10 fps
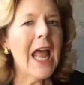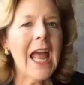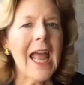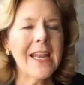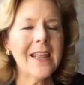
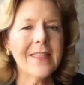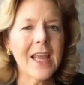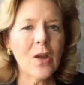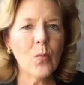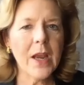
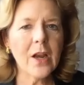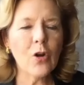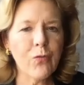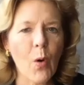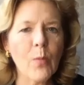Anything we can
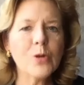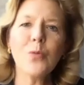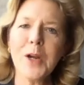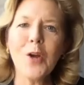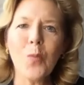look forward to?
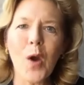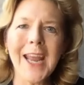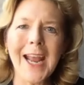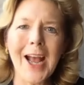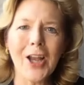What are you
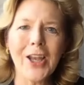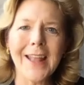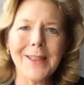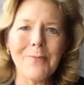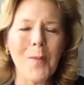working on
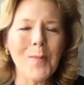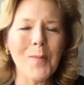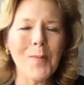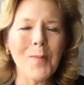at the moment?